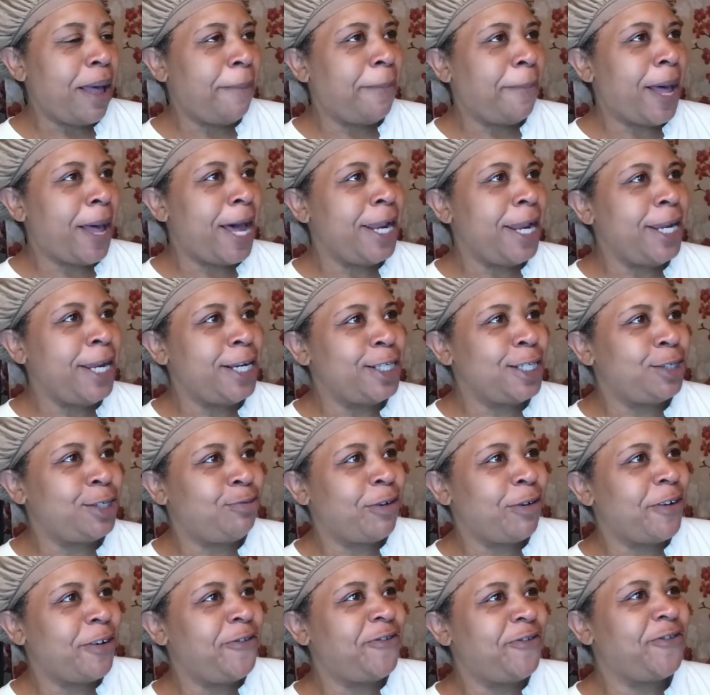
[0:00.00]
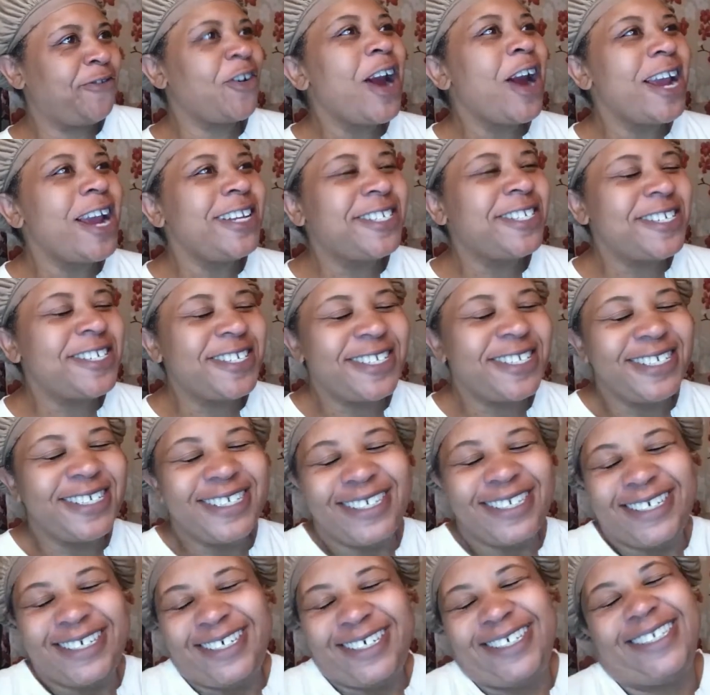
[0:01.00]
My body is refreshed.
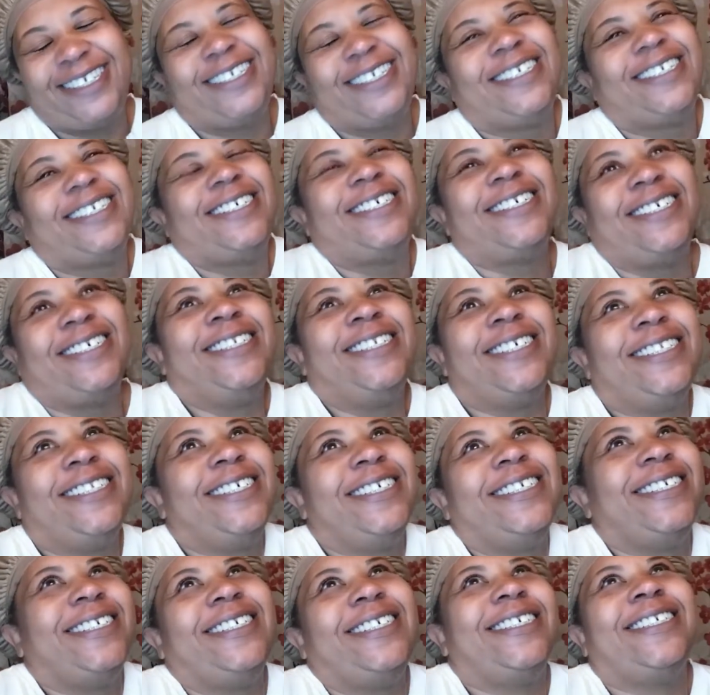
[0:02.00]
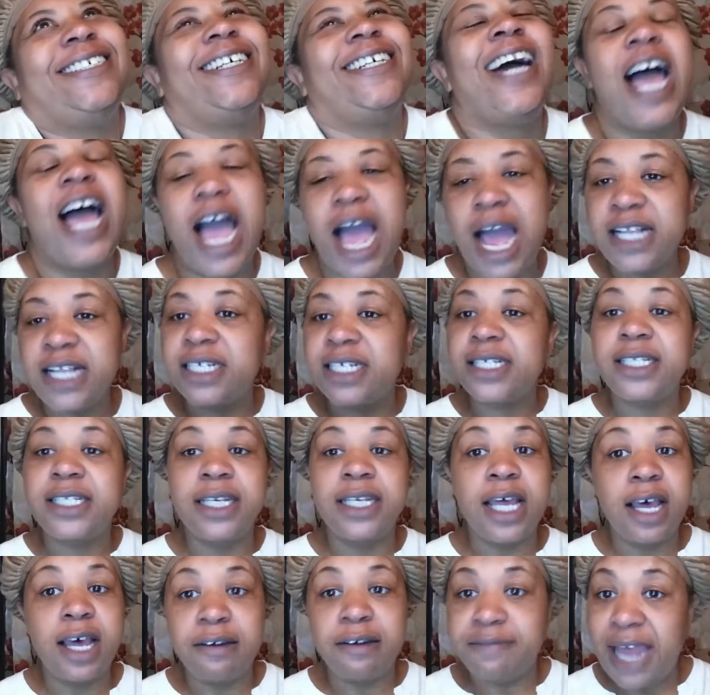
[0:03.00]
Uh, I just
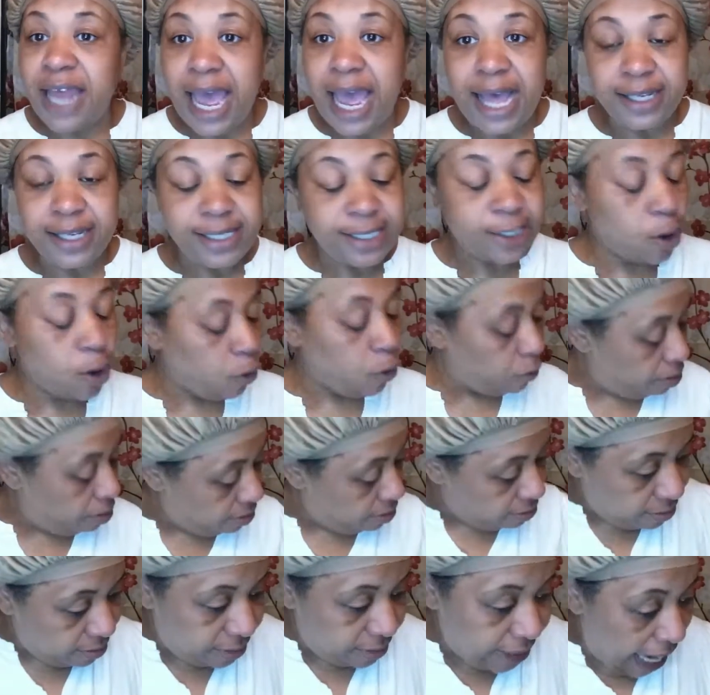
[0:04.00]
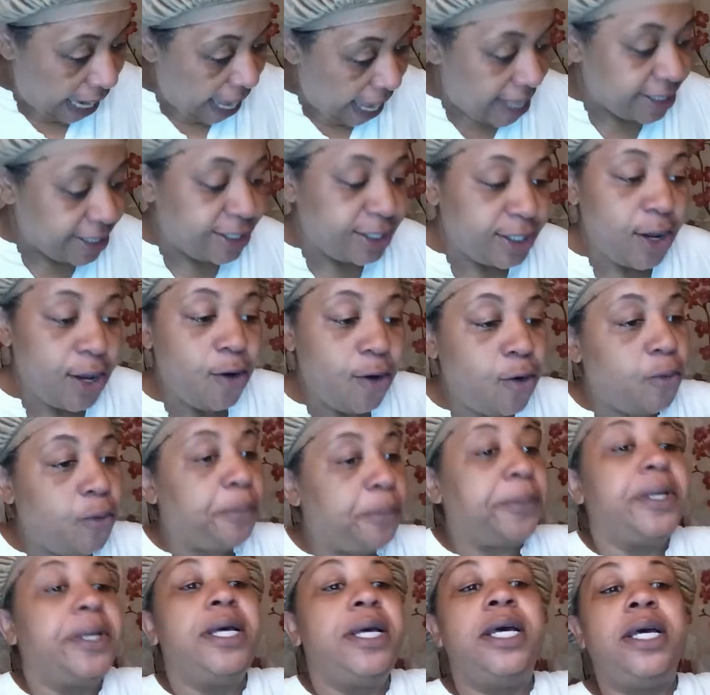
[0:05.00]
love DIAL SOAP. DIAL
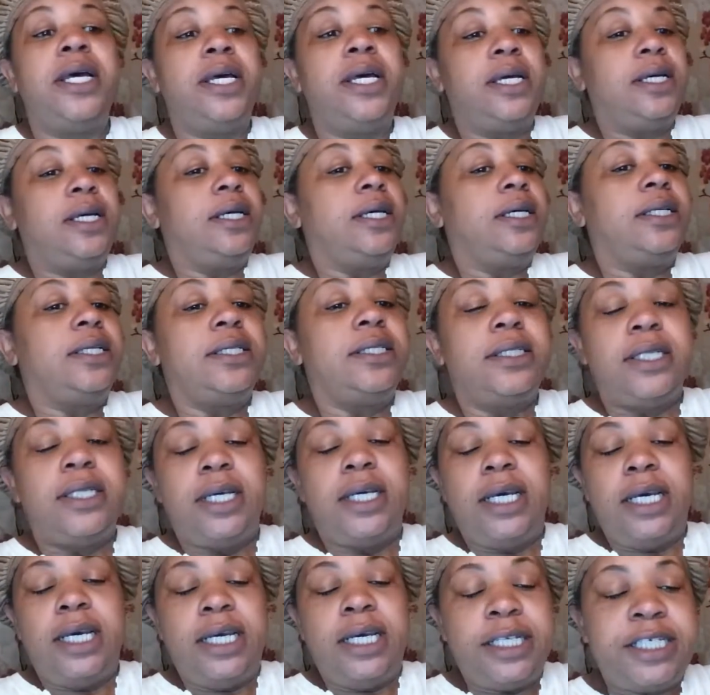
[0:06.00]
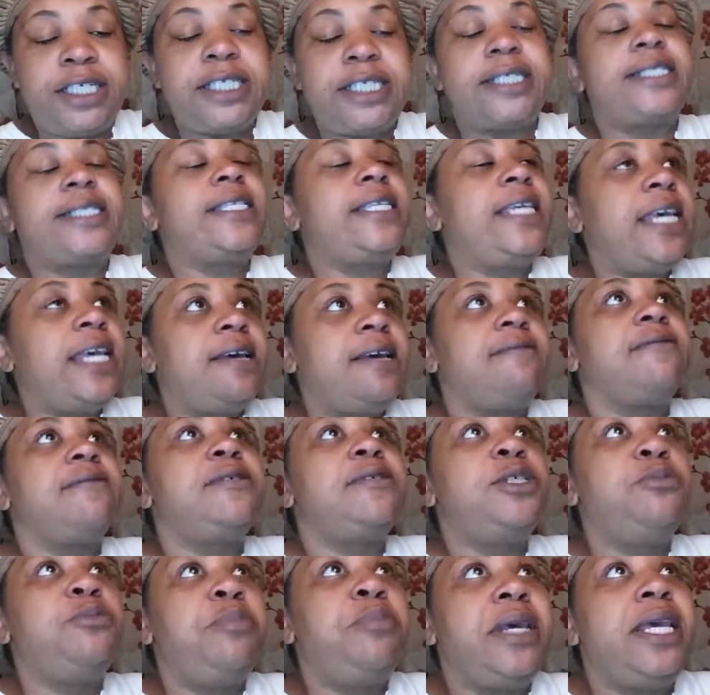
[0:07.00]
SOAP, it just
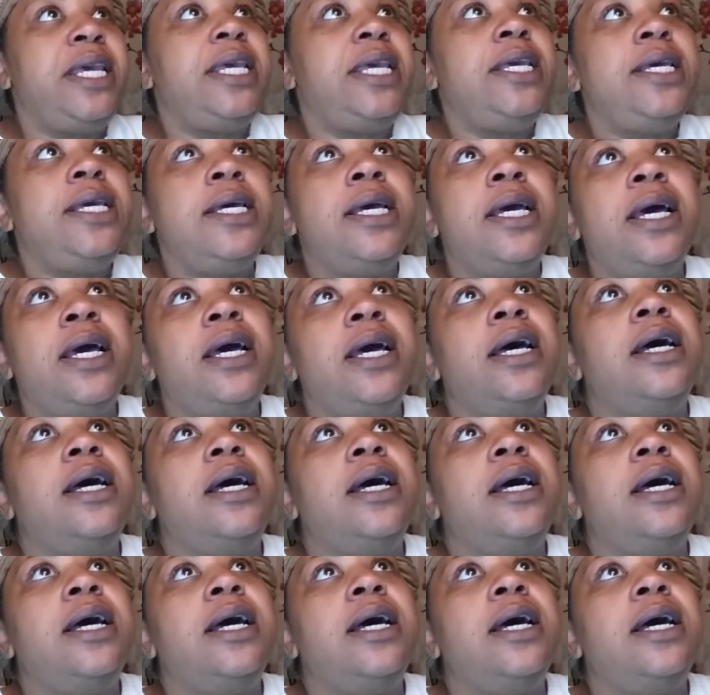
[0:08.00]
gives me